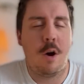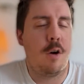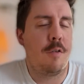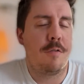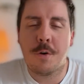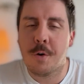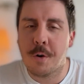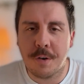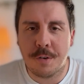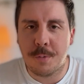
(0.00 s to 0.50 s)

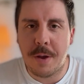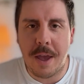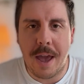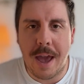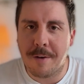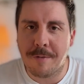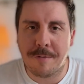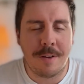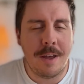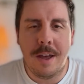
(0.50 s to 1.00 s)
Of course
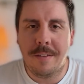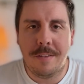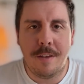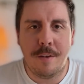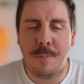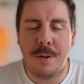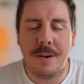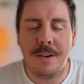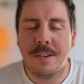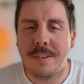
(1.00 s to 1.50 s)

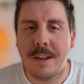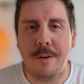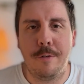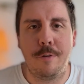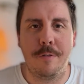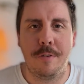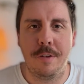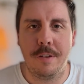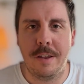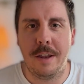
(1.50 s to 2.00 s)
they've been the
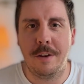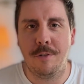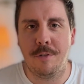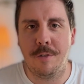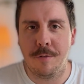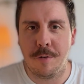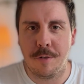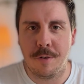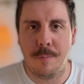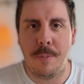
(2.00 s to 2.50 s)
center of
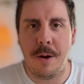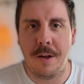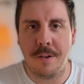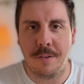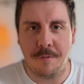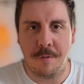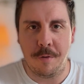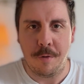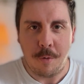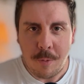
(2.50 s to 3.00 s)
attention for the
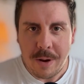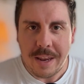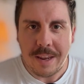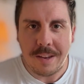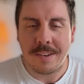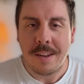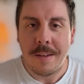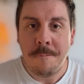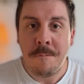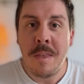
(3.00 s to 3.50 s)
past 4
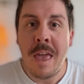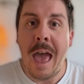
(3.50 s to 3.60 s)
weeks.